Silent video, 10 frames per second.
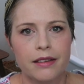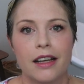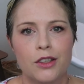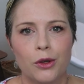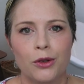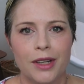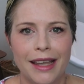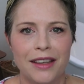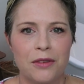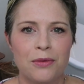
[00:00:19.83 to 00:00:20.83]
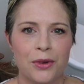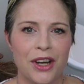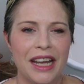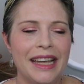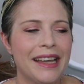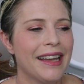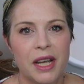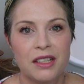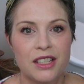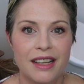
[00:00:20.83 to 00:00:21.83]
adult kid free.
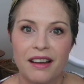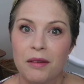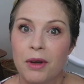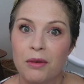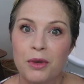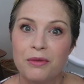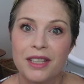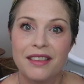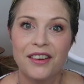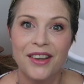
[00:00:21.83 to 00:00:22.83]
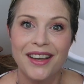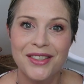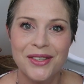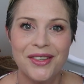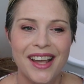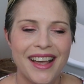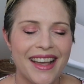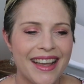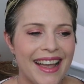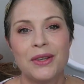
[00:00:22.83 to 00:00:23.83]
We actually got him all moved in there
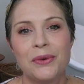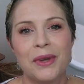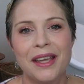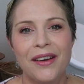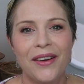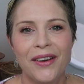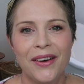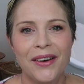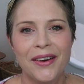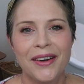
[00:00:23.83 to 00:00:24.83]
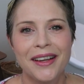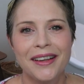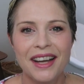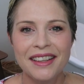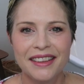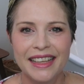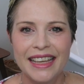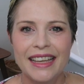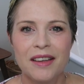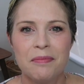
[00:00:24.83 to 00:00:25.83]
yesterday. So we are
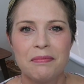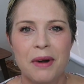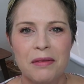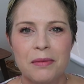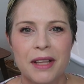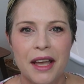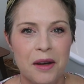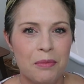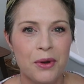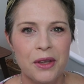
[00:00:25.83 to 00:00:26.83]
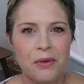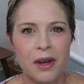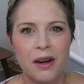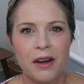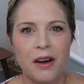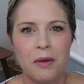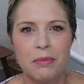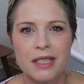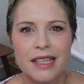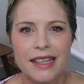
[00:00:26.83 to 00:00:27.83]
finally probably at a point where our
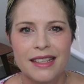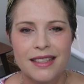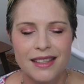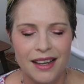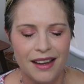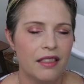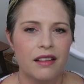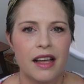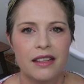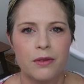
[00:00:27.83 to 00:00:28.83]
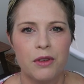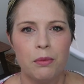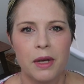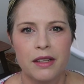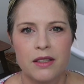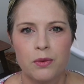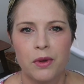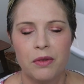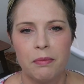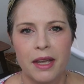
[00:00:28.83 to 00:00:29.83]
busyness in the last few months
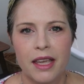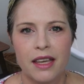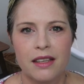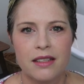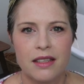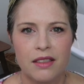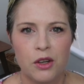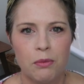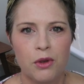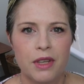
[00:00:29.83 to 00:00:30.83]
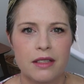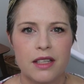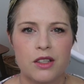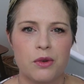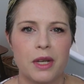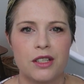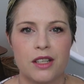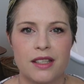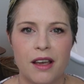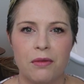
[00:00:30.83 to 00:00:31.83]
with my kids and their moving
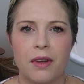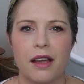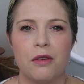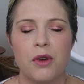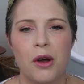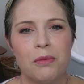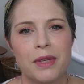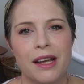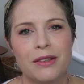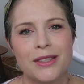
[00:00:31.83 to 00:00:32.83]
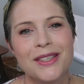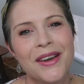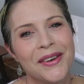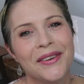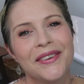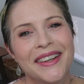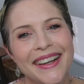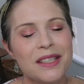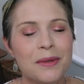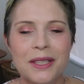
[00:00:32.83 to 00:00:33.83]
situations have kind of calmed down. So
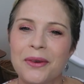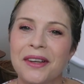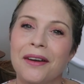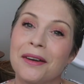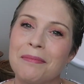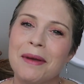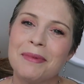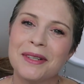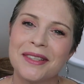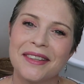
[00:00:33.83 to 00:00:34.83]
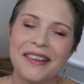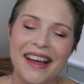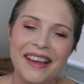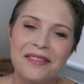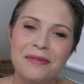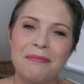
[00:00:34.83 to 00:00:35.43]
that's what's going on in my personal life,